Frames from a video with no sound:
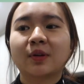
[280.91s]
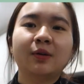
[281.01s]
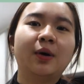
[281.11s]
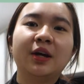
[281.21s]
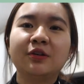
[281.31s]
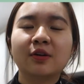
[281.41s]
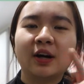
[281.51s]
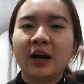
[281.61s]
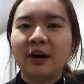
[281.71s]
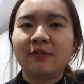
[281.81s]
when you're
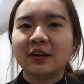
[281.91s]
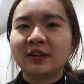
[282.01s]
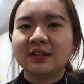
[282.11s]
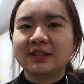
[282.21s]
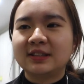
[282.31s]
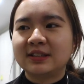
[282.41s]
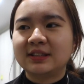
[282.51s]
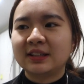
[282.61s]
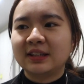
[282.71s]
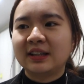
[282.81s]
having
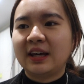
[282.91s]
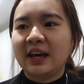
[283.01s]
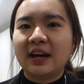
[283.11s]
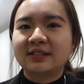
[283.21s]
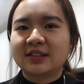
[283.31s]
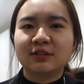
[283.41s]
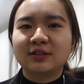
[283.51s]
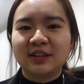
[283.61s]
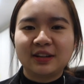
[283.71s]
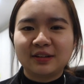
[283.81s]
this
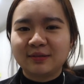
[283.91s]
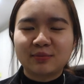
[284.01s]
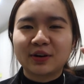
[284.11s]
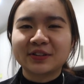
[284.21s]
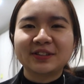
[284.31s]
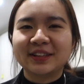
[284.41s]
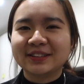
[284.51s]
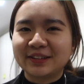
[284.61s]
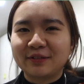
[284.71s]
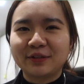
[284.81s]
adulting
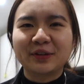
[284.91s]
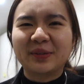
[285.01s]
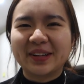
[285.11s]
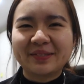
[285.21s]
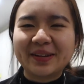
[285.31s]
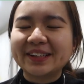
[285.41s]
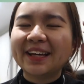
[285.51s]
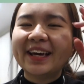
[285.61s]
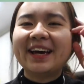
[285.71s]
process, if you know what I mean.